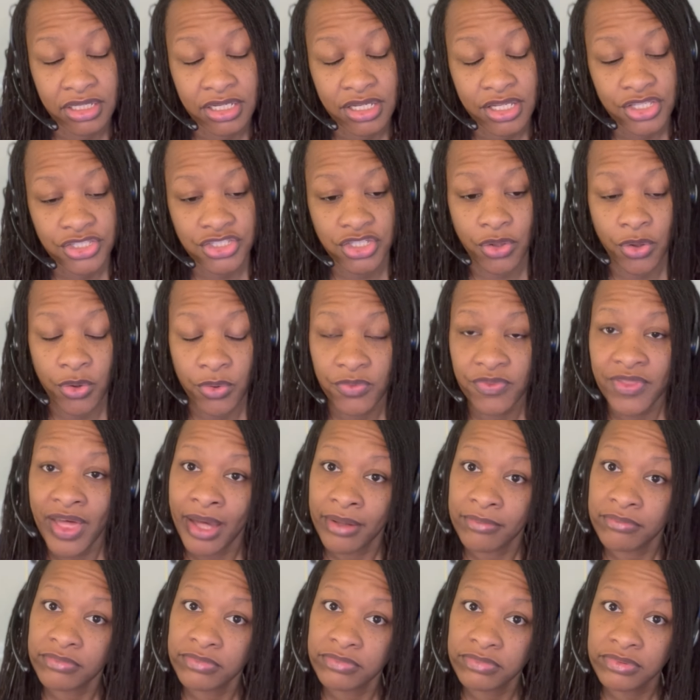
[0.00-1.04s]
So that
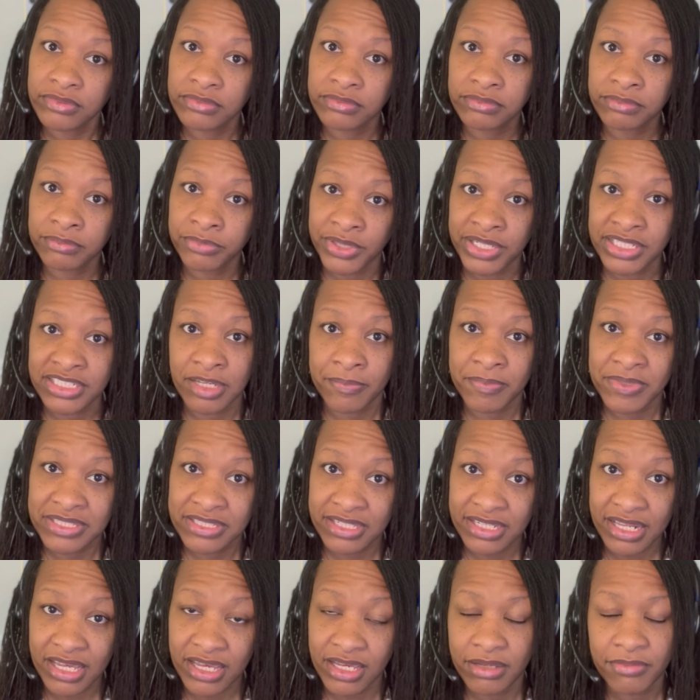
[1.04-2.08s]
brings up a
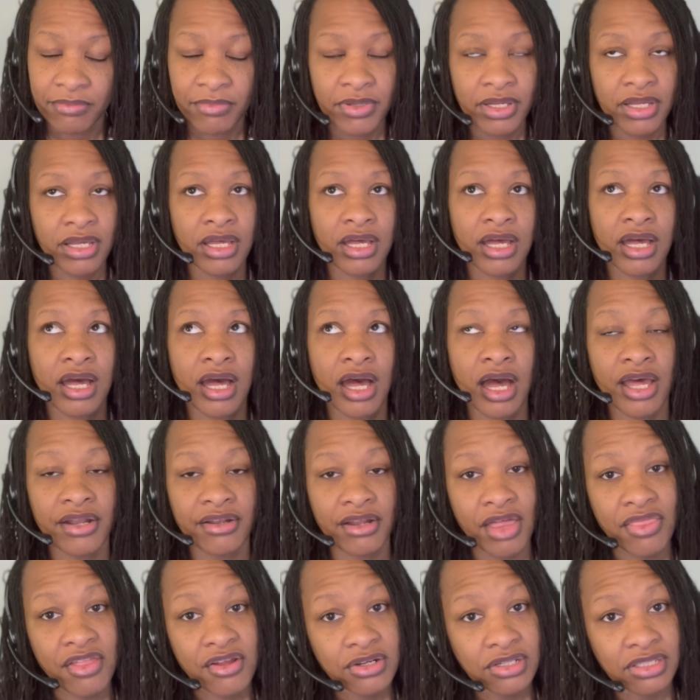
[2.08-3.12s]
CD.
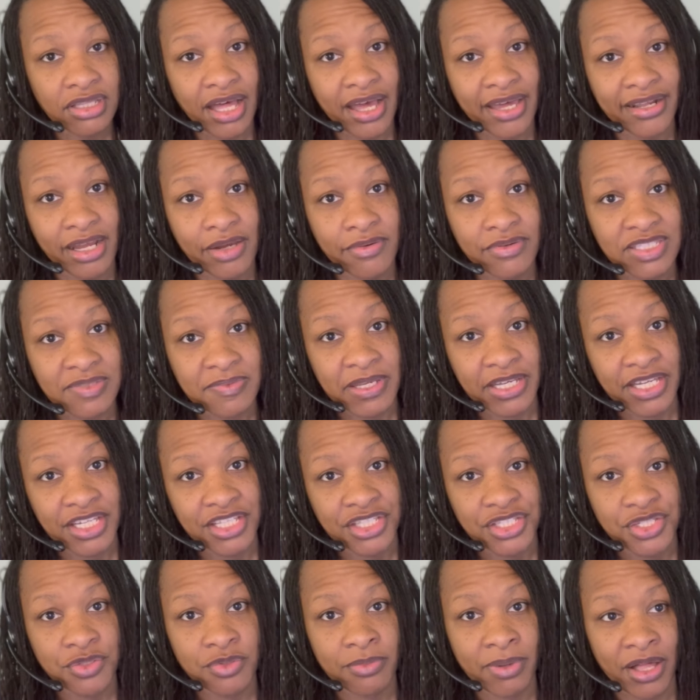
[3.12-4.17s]
Another client I was speaking
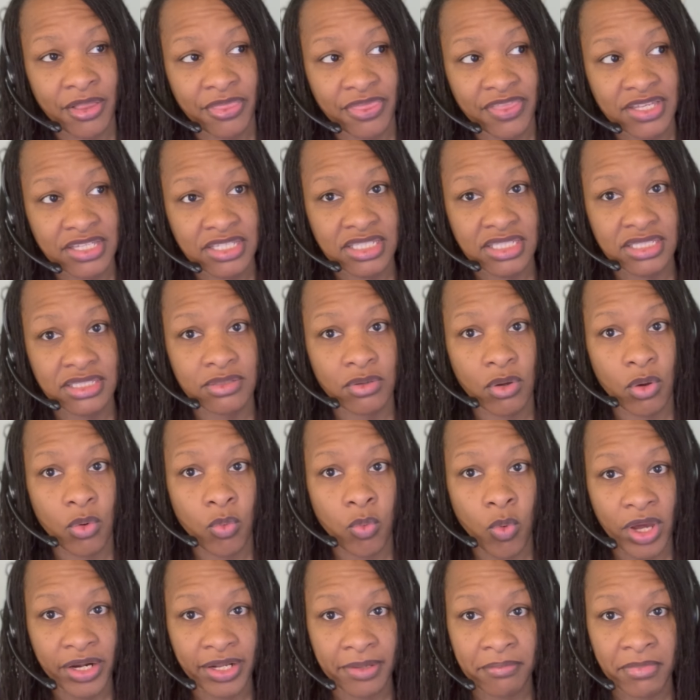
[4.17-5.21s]
to about this
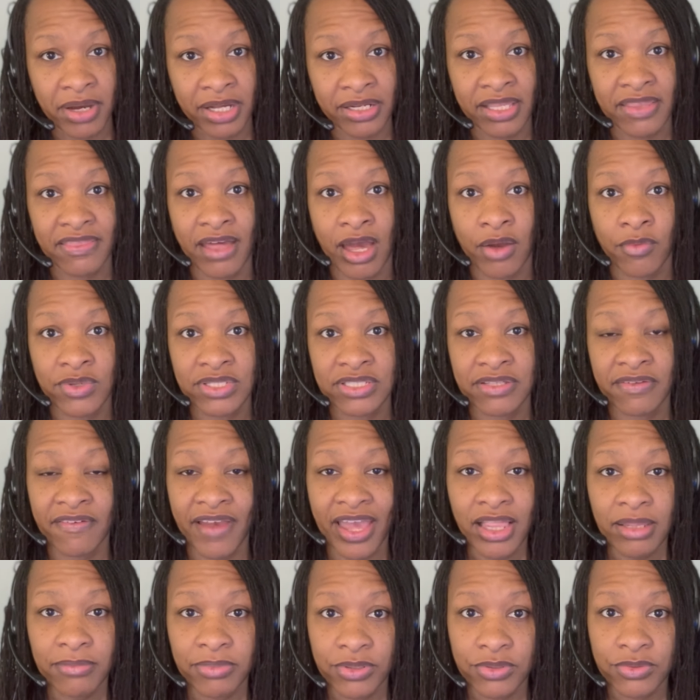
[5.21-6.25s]
wanted money that was
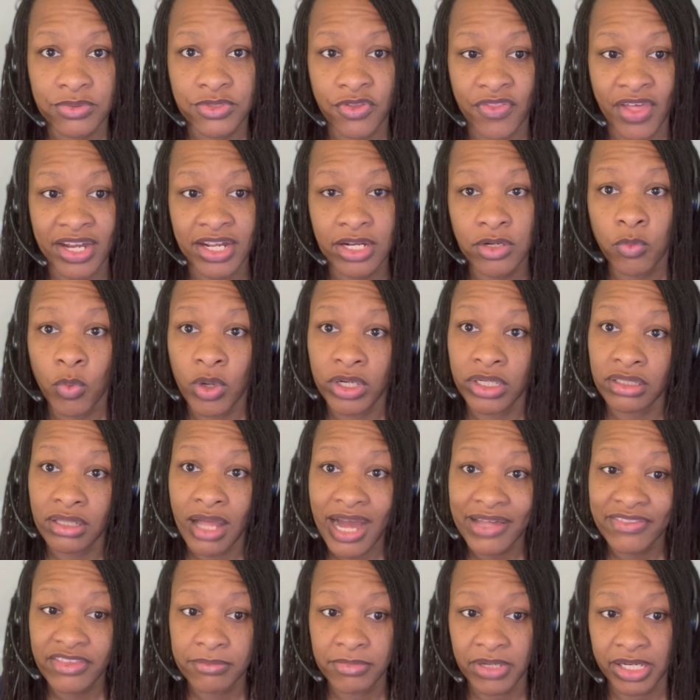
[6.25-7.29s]
available. So they didn't want to
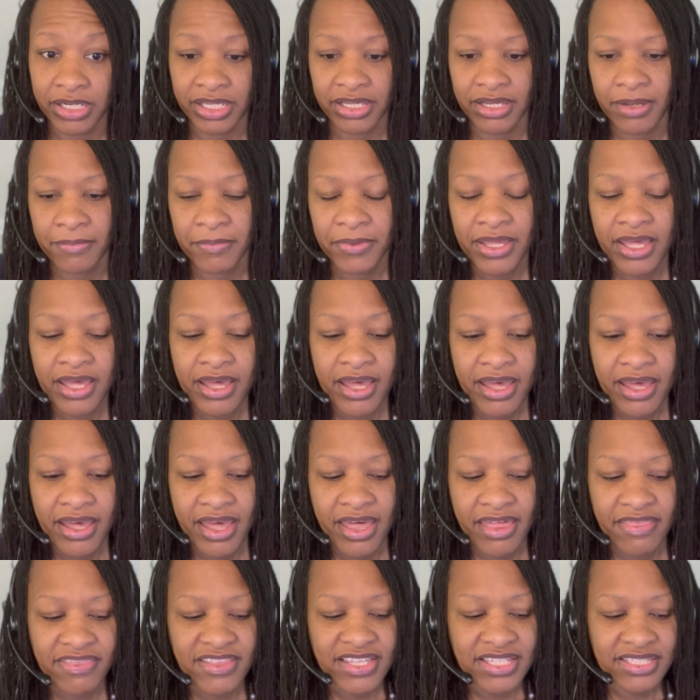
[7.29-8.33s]
lock the money up.
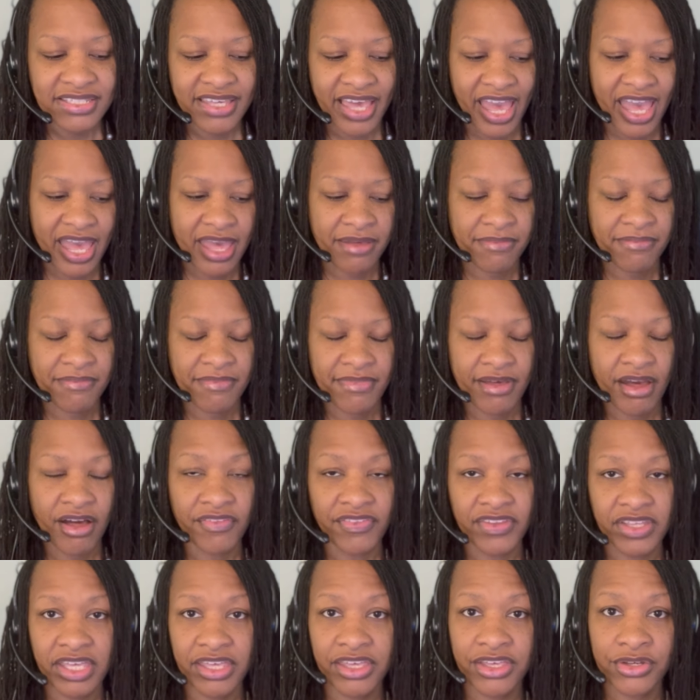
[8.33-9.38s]
And this came on
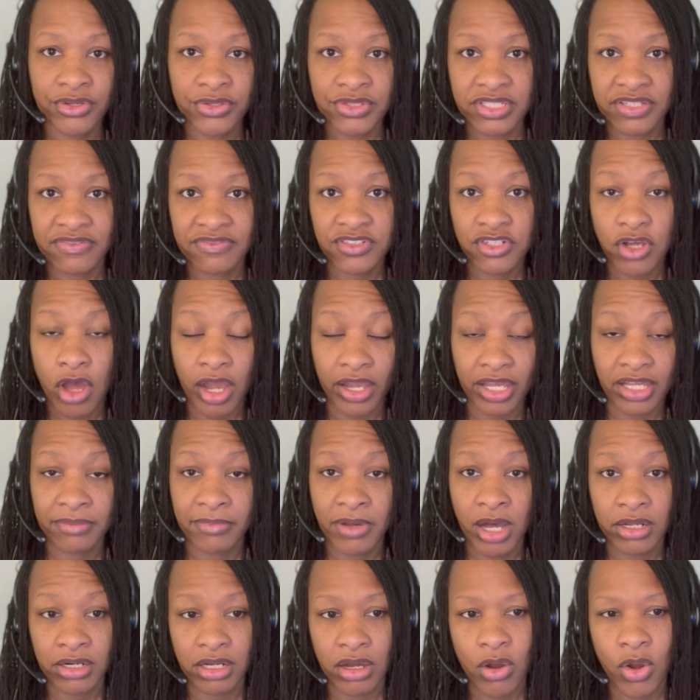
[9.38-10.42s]
the heels of talking
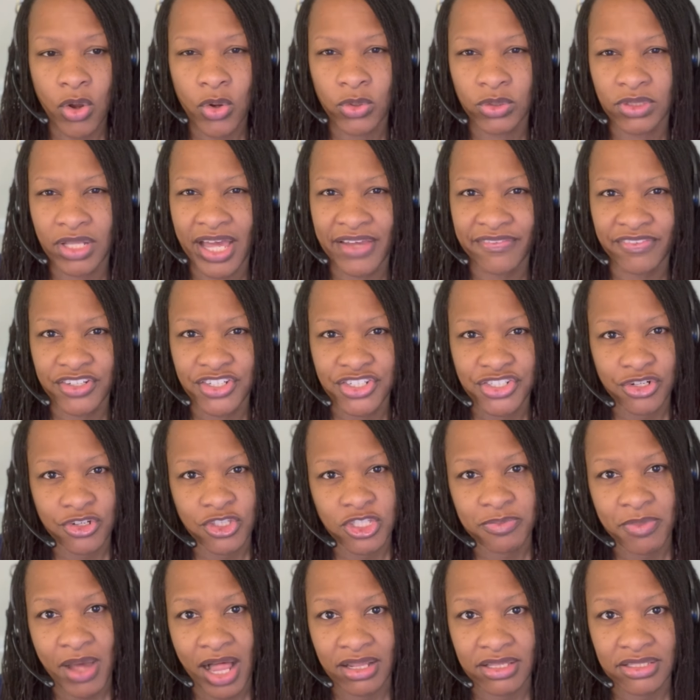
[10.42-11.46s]
about a whole life insurance
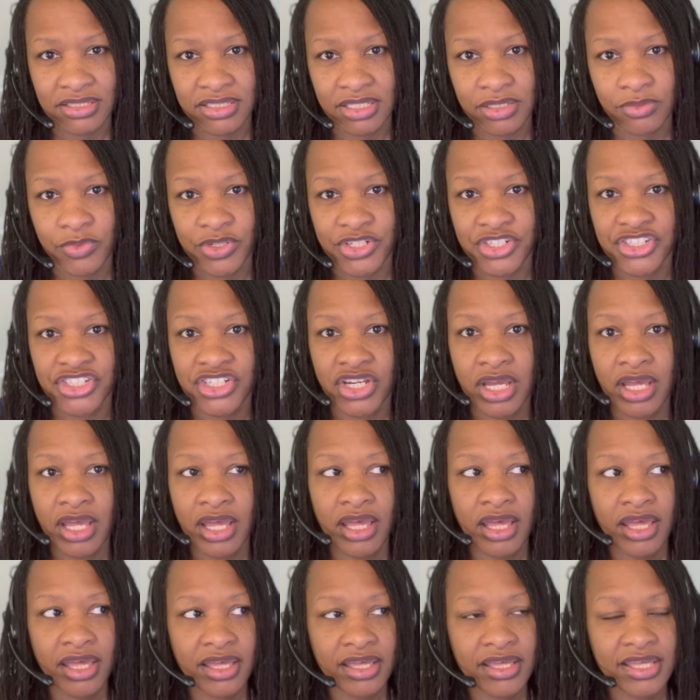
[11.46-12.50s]
policy, which
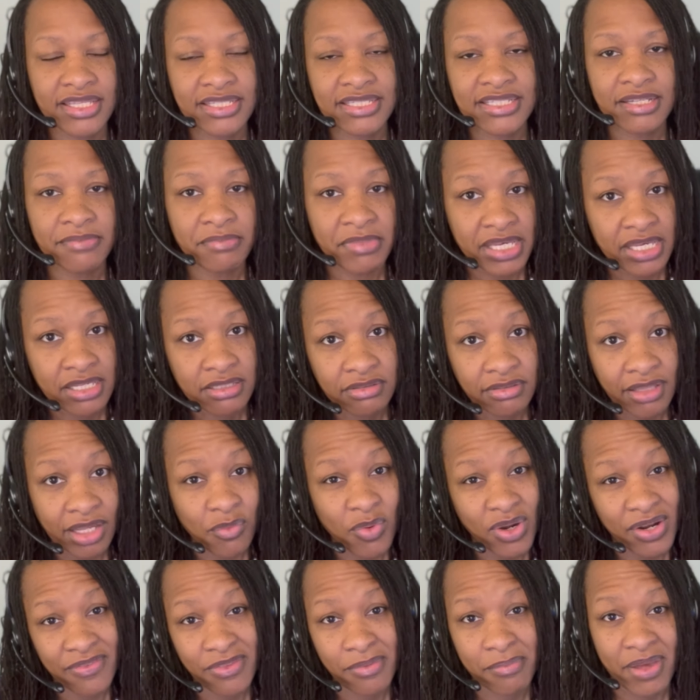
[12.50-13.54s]
is to me like
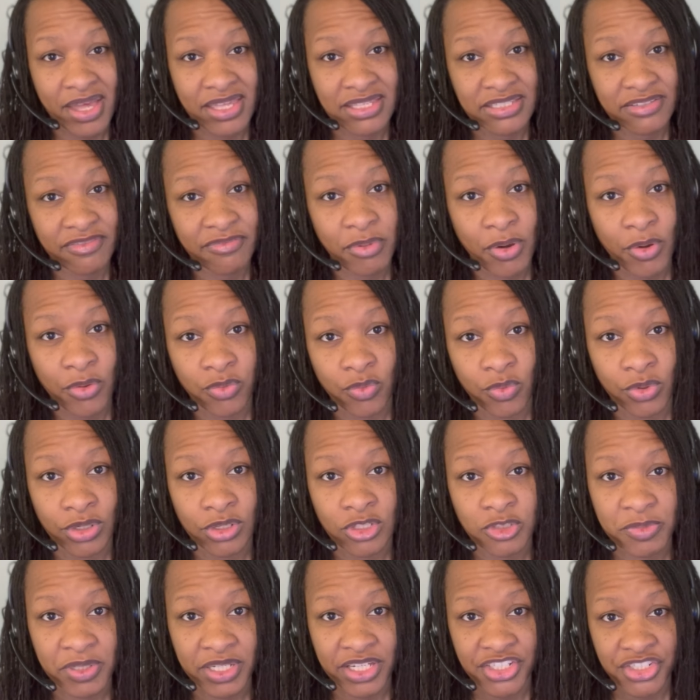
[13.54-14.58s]
one of the best of both
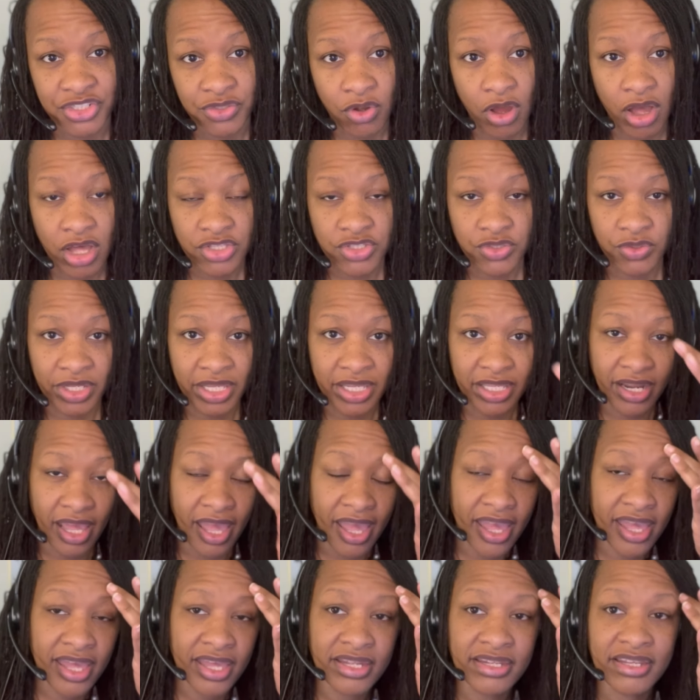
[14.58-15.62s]
worlds because you also get
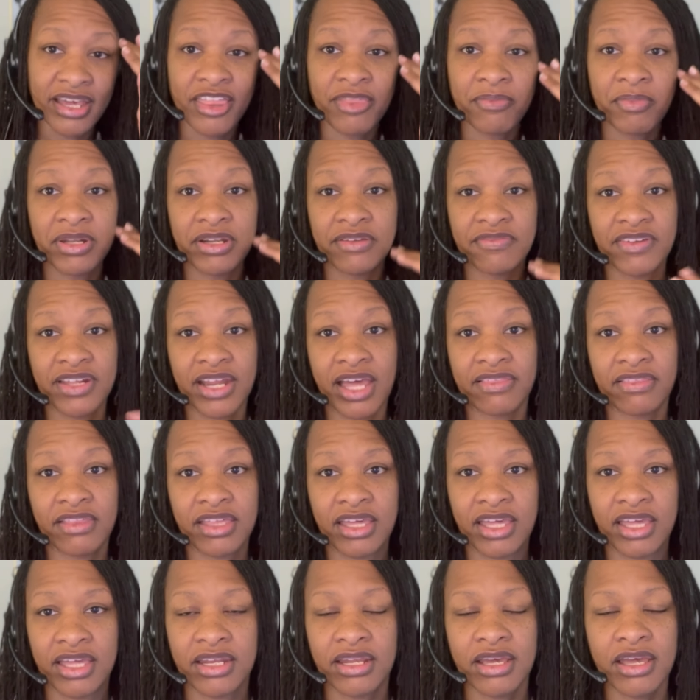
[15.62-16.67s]
a death benefit at the
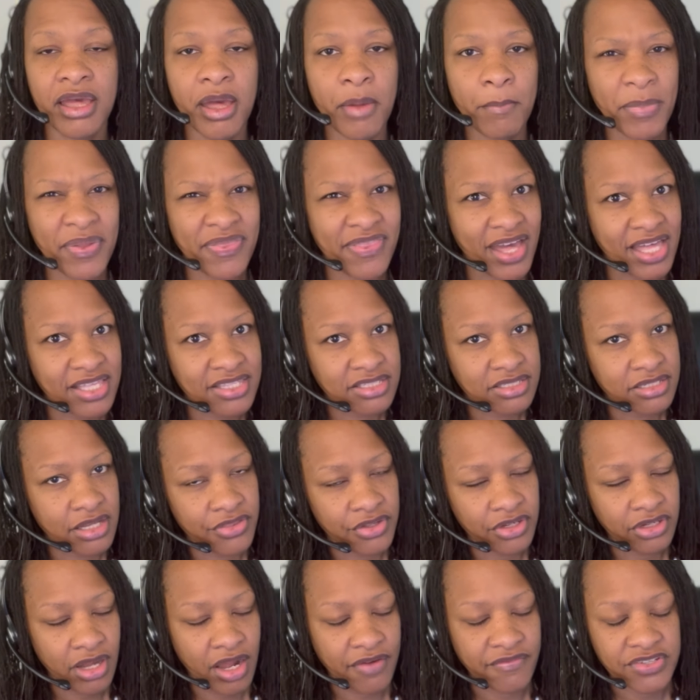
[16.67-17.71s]
end. But that's another
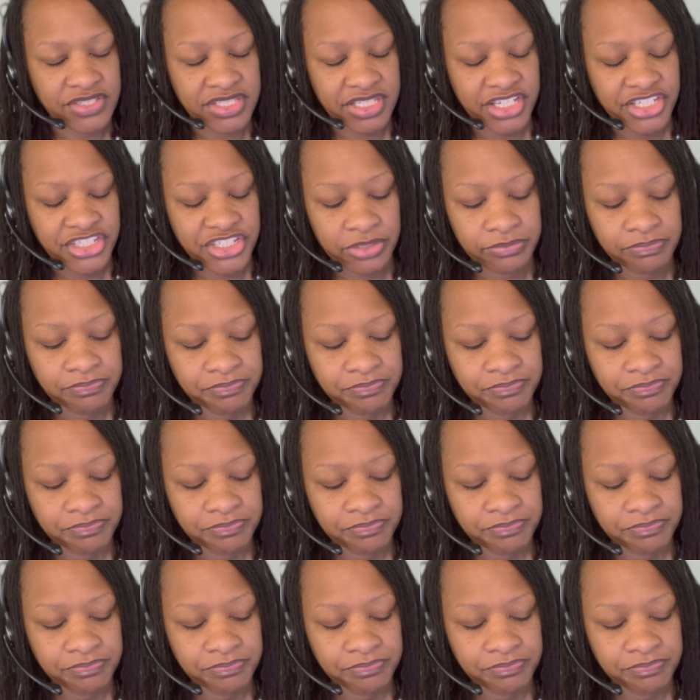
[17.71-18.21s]
conversation.